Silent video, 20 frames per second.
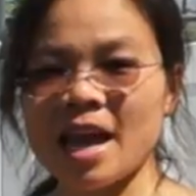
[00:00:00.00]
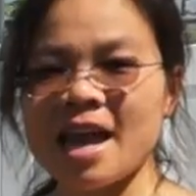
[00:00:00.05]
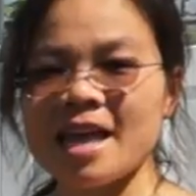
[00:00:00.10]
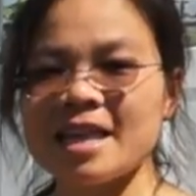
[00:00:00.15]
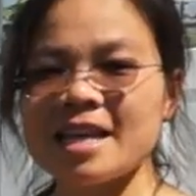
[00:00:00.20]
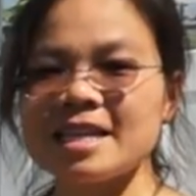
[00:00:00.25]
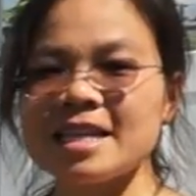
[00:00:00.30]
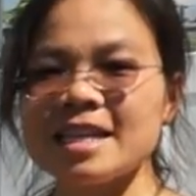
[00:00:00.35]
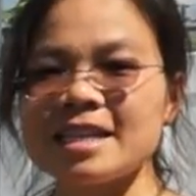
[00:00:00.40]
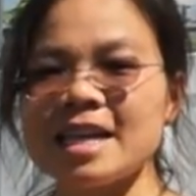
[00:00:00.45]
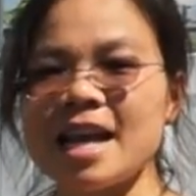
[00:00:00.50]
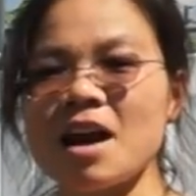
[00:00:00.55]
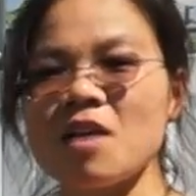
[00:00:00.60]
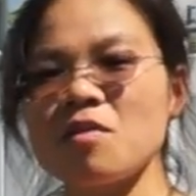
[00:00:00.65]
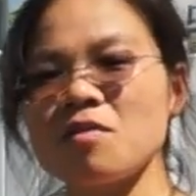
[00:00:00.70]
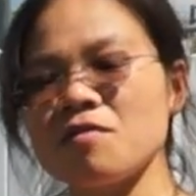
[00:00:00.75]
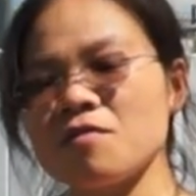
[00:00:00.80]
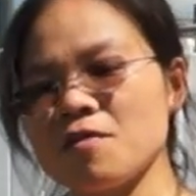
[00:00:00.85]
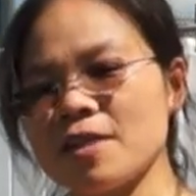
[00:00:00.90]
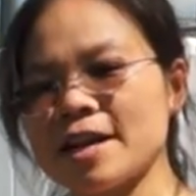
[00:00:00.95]
This is
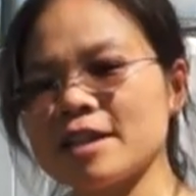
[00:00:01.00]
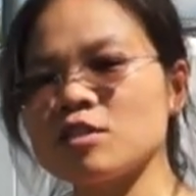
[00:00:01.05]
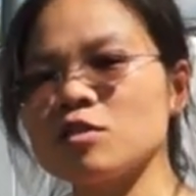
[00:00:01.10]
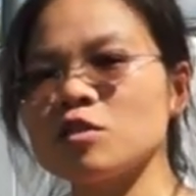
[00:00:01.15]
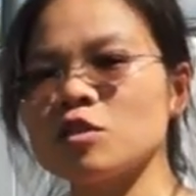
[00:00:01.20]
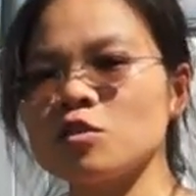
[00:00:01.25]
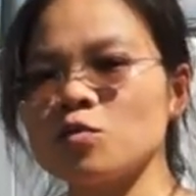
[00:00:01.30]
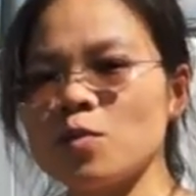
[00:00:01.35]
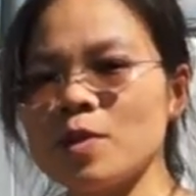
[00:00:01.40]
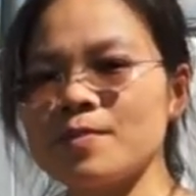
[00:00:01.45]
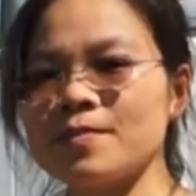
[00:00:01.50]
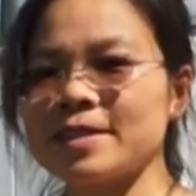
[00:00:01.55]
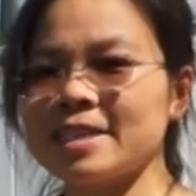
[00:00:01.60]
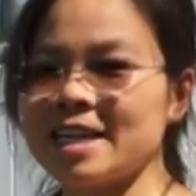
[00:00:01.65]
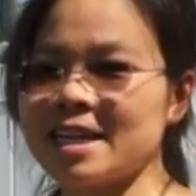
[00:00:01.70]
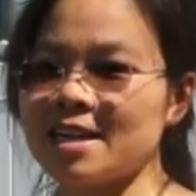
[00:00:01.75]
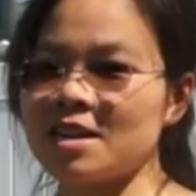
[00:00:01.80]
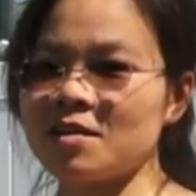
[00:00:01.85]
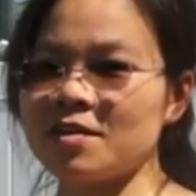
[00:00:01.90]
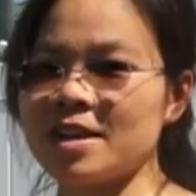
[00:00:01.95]
our fresh sweet
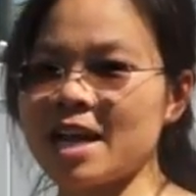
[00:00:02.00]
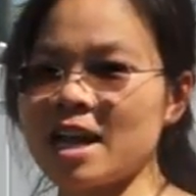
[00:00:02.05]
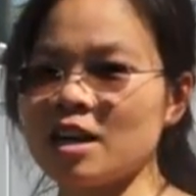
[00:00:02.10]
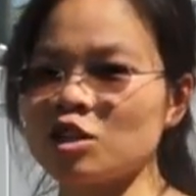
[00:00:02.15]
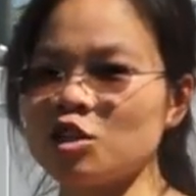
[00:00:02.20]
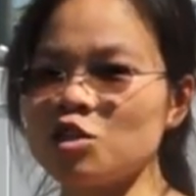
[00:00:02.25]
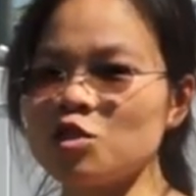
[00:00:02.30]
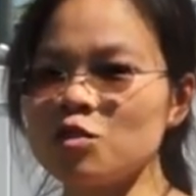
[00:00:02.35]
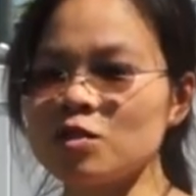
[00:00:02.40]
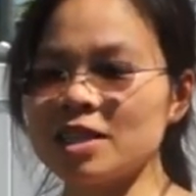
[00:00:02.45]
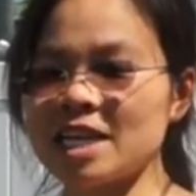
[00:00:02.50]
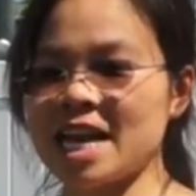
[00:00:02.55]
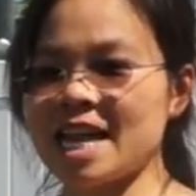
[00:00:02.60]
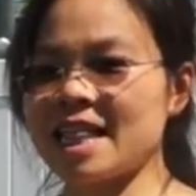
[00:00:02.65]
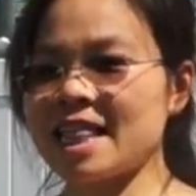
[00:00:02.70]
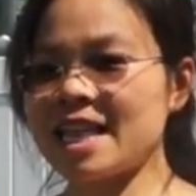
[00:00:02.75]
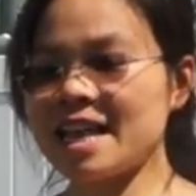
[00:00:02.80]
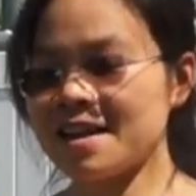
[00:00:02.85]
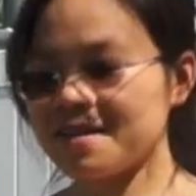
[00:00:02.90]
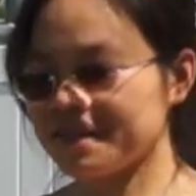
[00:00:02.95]
potato young shoots
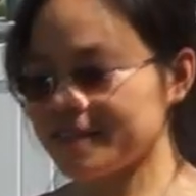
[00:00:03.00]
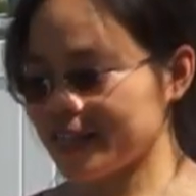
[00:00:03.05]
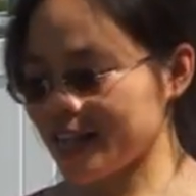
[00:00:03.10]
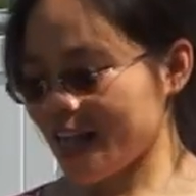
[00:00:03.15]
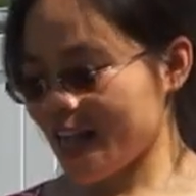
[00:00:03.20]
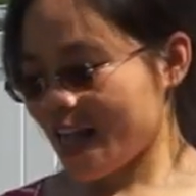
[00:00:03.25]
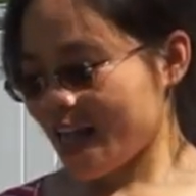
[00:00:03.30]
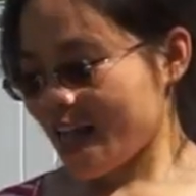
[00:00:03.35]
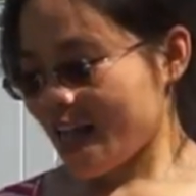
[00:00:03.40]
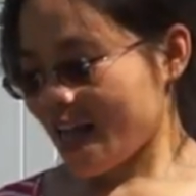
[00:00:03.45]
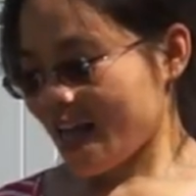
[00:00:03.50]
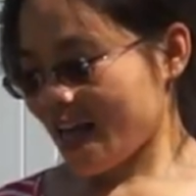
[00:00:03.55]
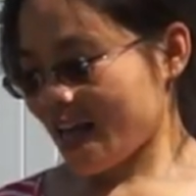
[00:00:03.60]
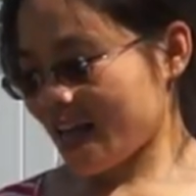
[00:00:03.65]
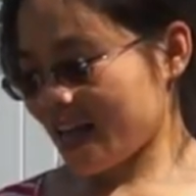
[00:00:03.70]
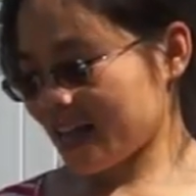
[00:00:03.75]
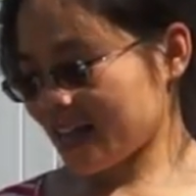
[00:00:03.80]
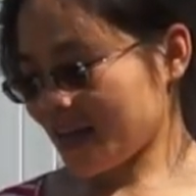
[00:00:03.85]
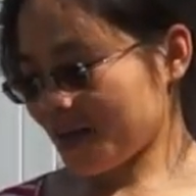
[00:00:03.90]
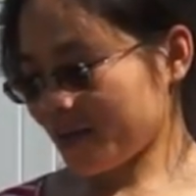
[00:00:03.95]
and leaves
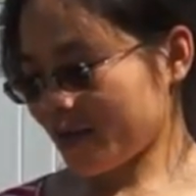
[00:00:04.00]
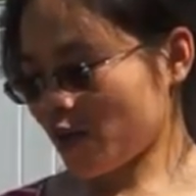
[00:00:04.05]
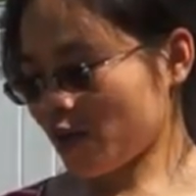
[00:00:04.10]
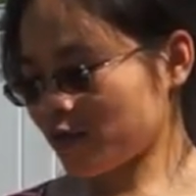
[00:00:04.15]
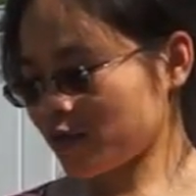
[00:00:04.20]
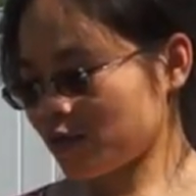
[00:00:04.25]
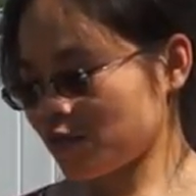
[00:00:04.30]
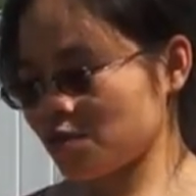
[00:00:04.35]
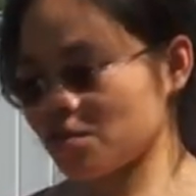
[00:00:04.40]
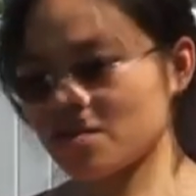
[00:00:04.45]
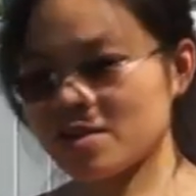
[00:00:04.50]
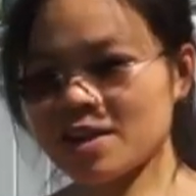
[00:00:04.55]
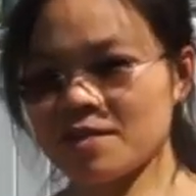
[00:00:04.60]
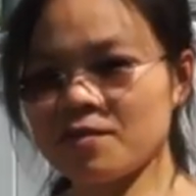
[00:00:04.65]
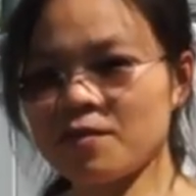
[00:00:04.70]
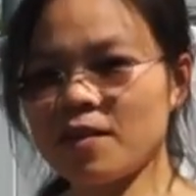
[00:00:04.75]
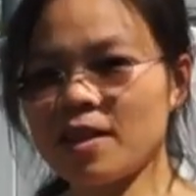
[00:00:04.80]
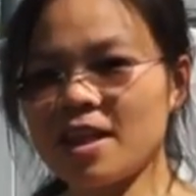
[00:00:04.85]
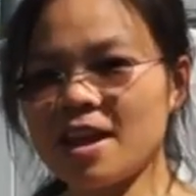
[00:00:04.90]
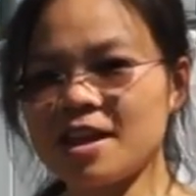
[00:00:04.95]
and I'm going to cook it
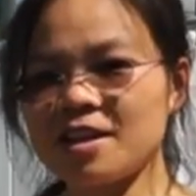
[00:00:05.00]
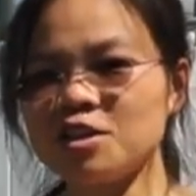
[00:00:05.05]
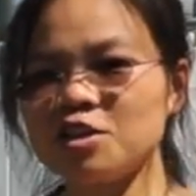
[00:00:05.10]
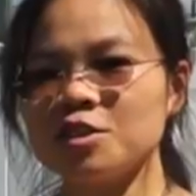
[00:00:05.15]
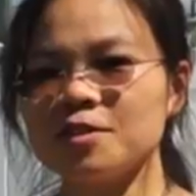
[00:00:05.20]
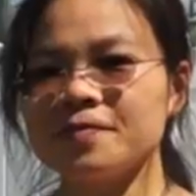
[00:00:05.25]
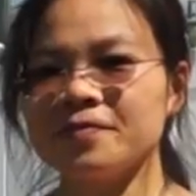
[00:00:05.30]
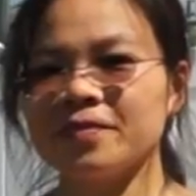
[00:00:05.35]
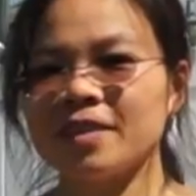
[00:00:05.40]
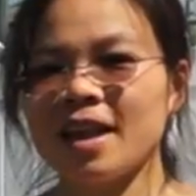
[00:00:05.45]
for lunch.